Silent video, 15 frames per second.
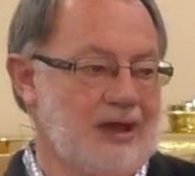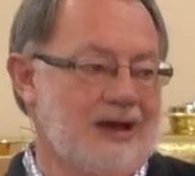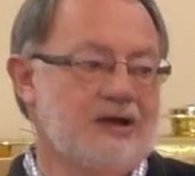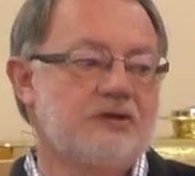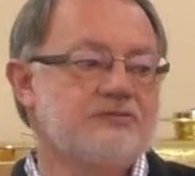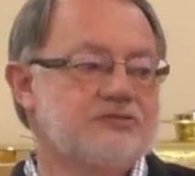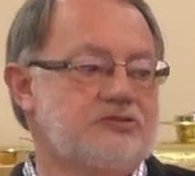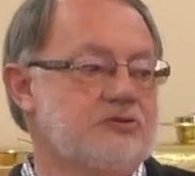I
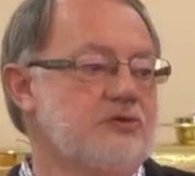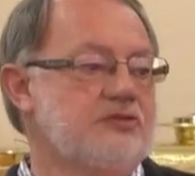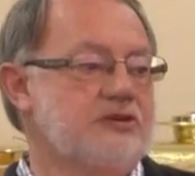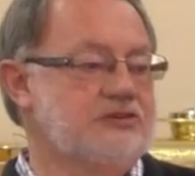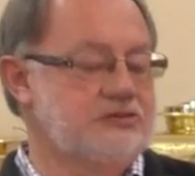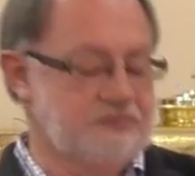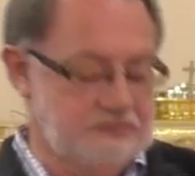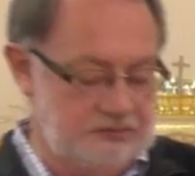don't do
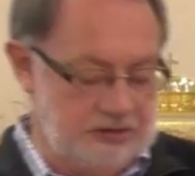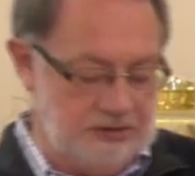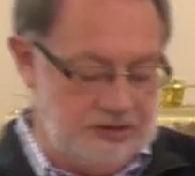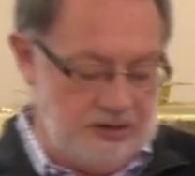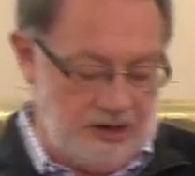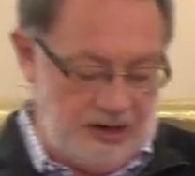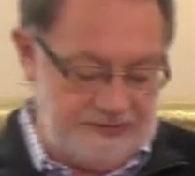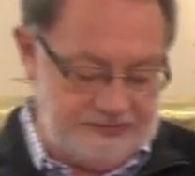this
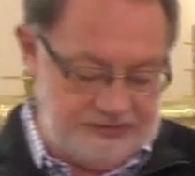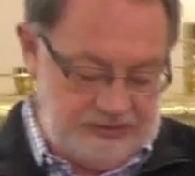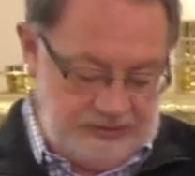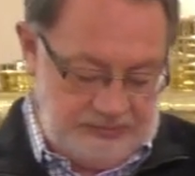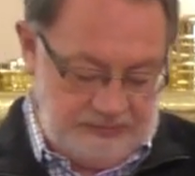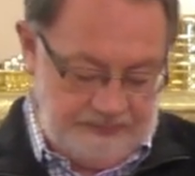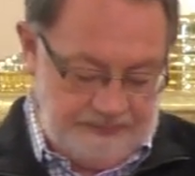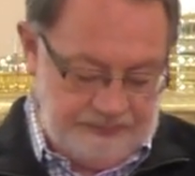very
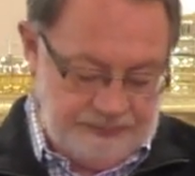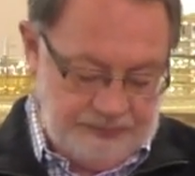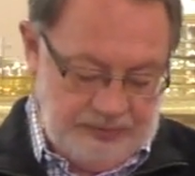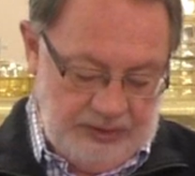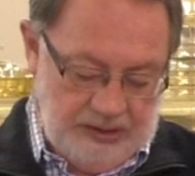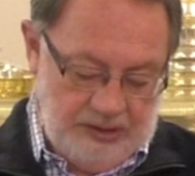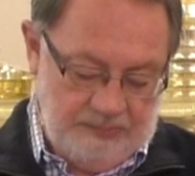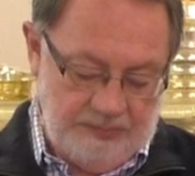often,
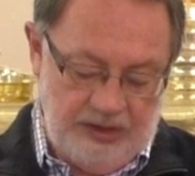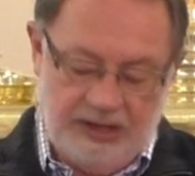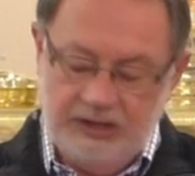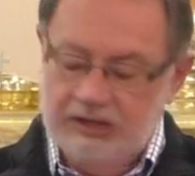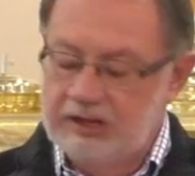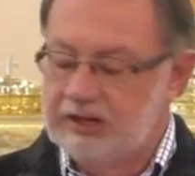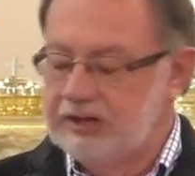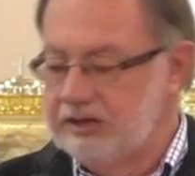
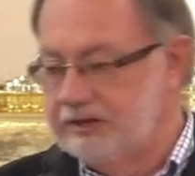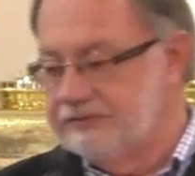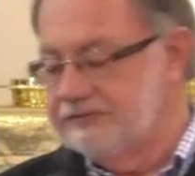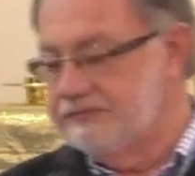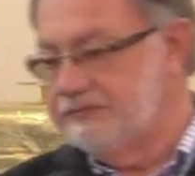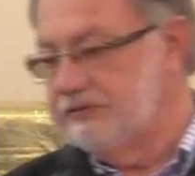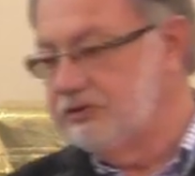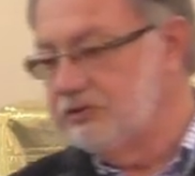but
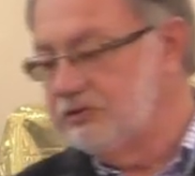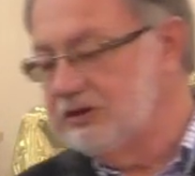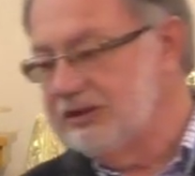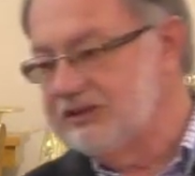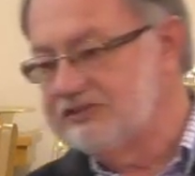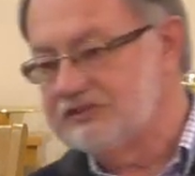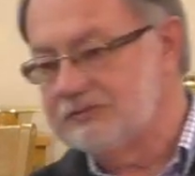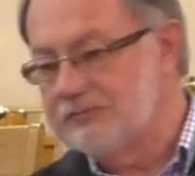if you
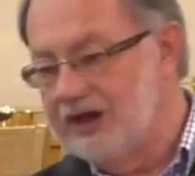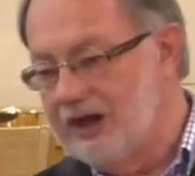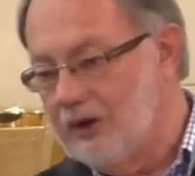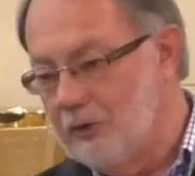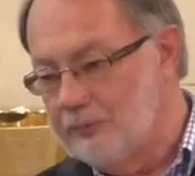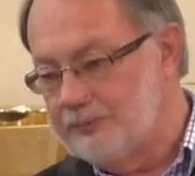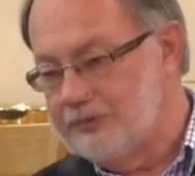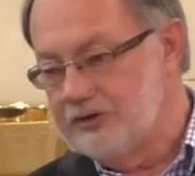need some
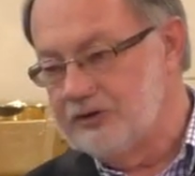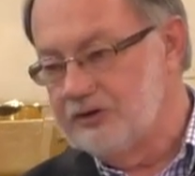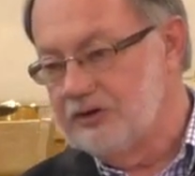help,